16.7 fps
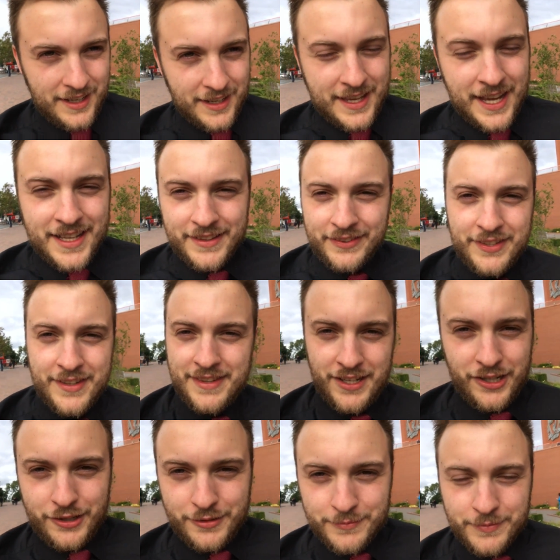I can't sit
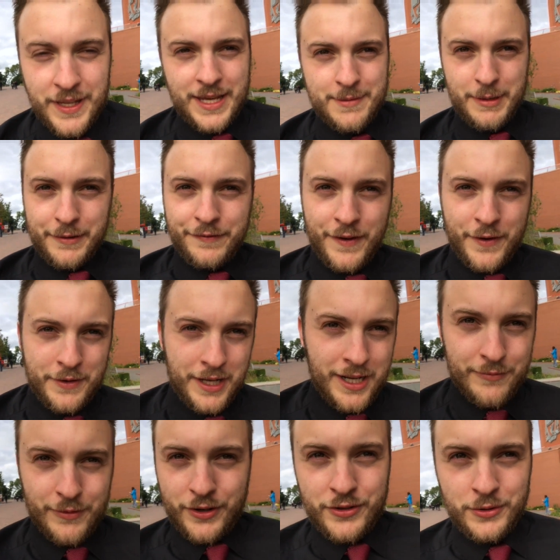there and get my phone
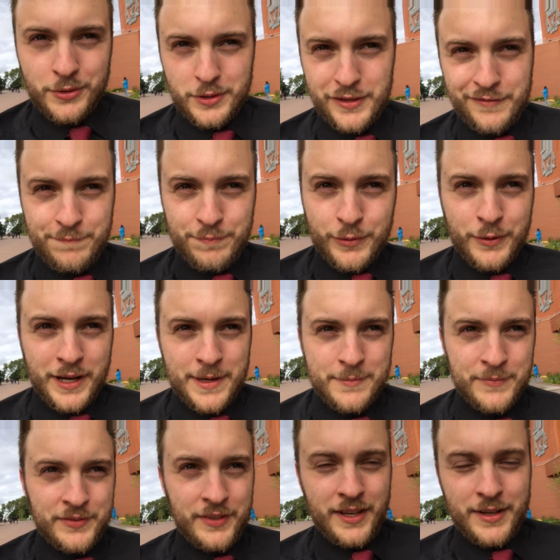out and record Liverpool
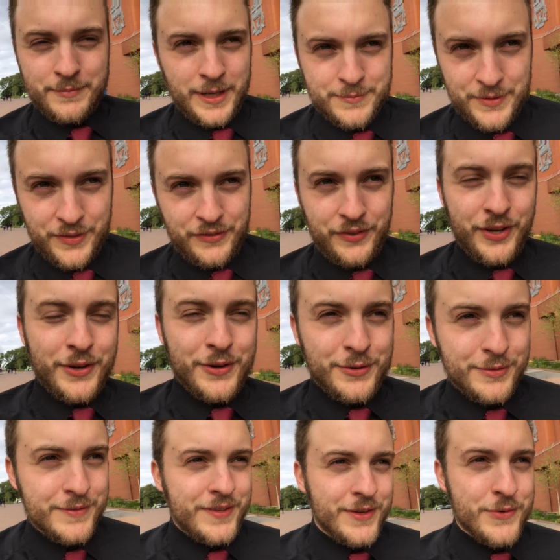games. I'm just
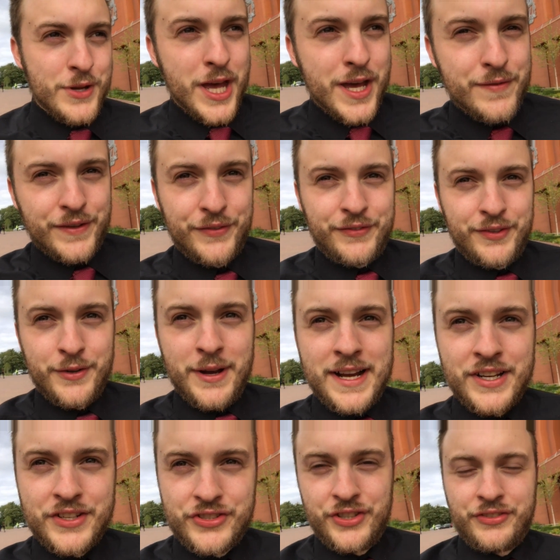too nervous, too
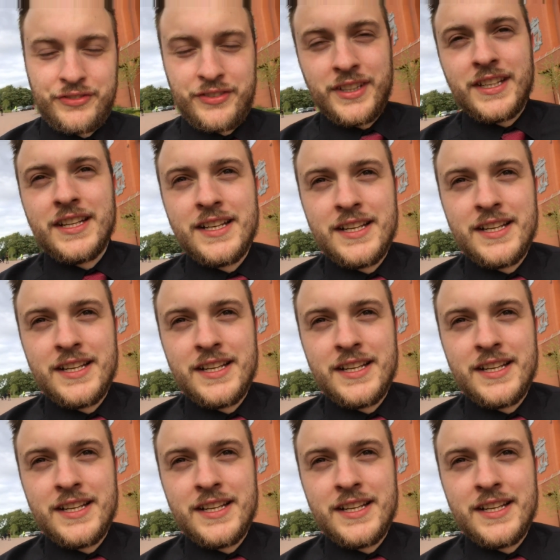anxious.